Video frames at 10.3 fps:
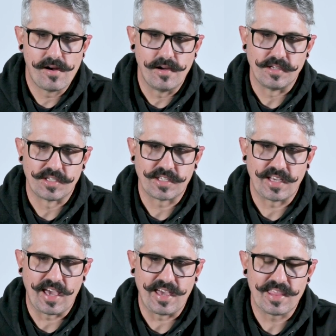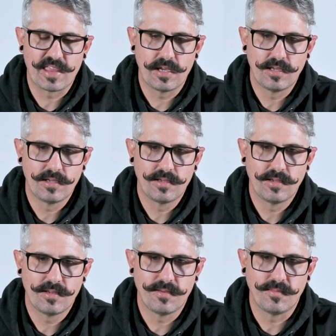unscathed,
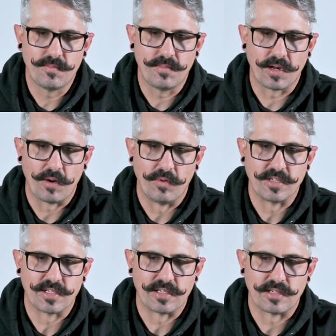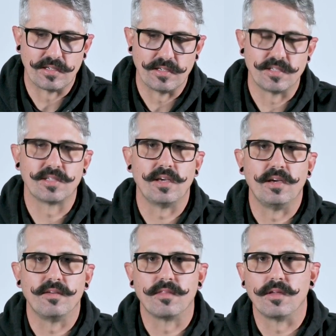but I wasn't
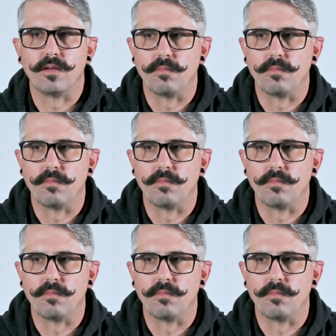unscathed.